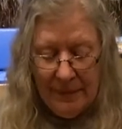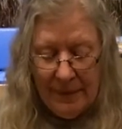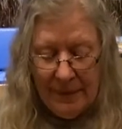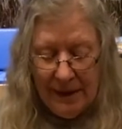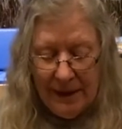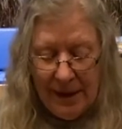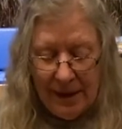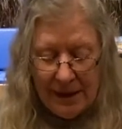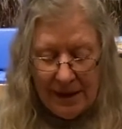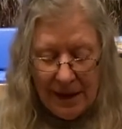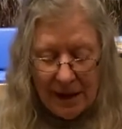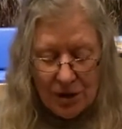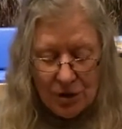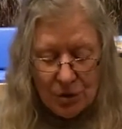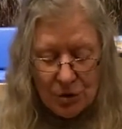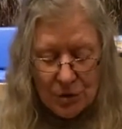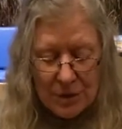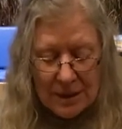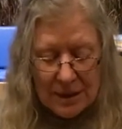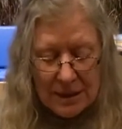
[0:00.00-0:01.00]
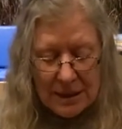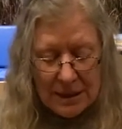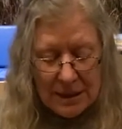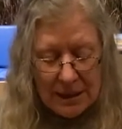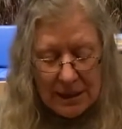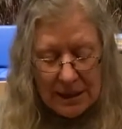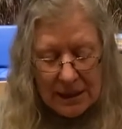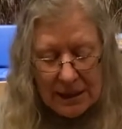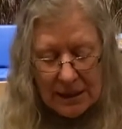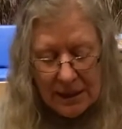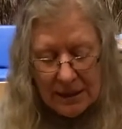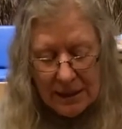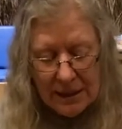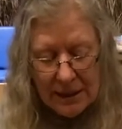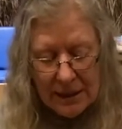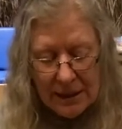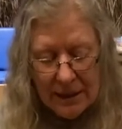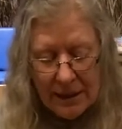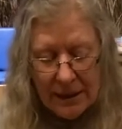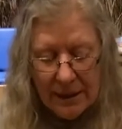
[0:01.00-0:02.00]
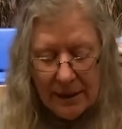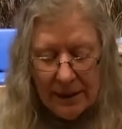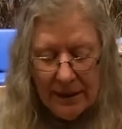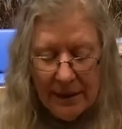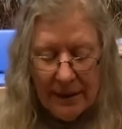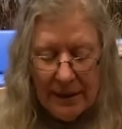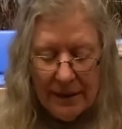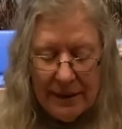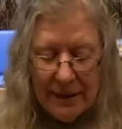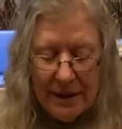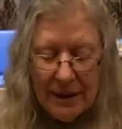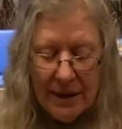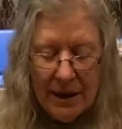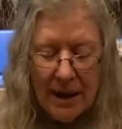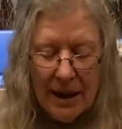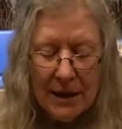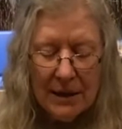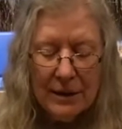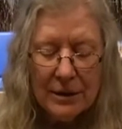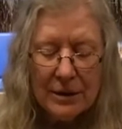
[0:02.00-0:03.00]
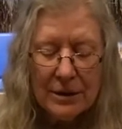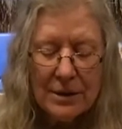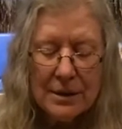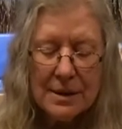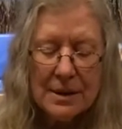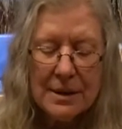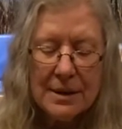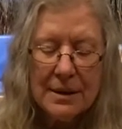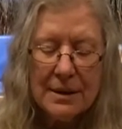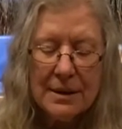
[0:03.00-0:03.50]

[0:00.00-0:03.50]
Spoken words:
And as you see, the colors